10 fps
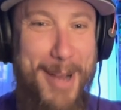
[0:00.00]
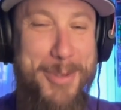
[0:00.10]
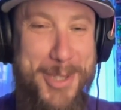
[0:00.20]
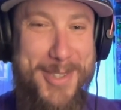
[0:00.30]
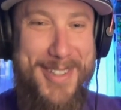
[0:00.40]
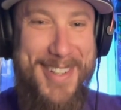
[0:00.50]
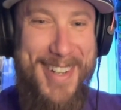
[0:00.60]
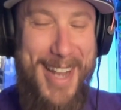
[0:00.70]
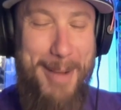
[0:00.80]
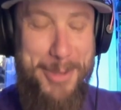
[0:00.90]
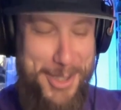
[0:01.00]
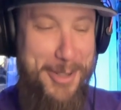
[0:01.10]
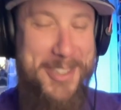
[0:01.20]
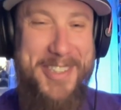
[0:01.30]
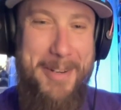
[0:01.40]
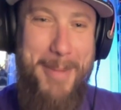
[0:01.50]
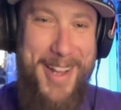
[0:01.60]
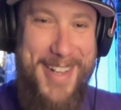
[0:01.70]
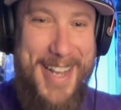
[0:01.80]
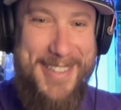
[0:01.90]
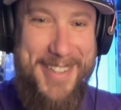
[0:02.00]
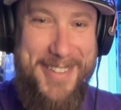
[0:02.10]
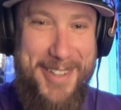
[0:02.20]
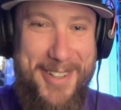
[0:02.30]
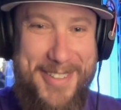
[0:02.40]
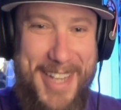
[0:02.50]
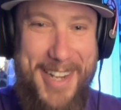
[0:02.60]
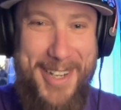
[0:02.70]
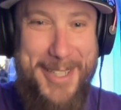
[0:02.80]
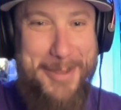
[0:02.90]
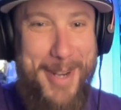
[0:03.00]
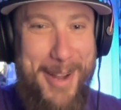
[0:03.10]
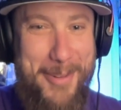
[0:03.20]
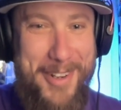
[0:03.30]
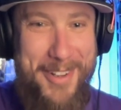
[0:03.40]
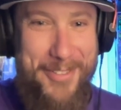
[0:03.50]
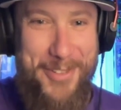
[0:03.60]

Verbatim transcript: have it. I'm sure it'll sit in my closet until 10 years from now when the